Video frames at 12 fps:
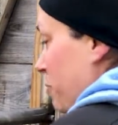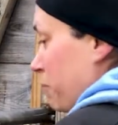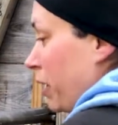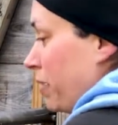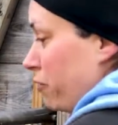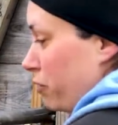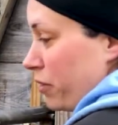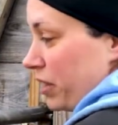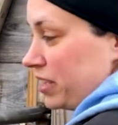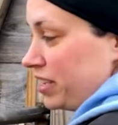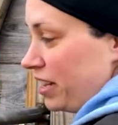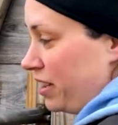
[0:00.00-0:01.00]
playful with
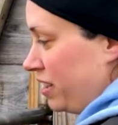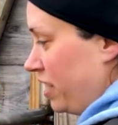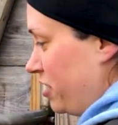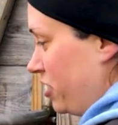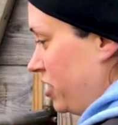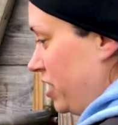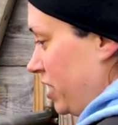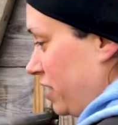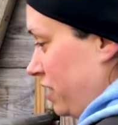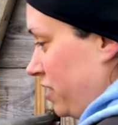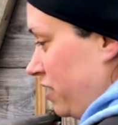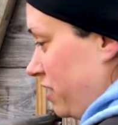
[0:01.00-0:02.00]
us, and I think they just see
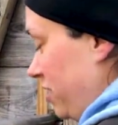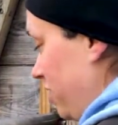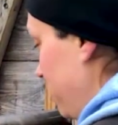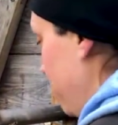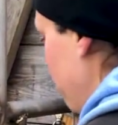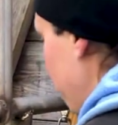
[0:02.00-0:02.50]
us as new